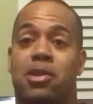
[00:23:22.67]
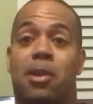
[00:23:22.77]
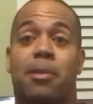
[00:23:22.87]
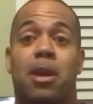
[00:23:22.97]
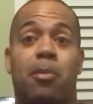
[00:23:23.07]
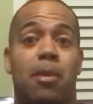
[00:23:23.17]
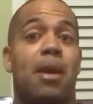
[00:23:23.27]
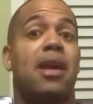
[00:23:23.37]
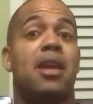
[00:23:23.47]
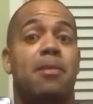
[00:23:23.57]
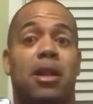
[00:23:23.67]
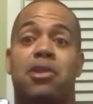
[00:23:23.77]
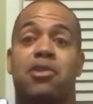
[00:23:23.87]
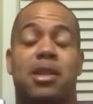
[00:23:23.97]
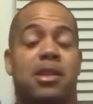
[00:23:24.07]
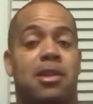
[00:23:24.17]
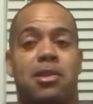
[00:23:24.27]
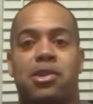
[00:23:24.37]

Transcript: So I'm going to put my email address in there.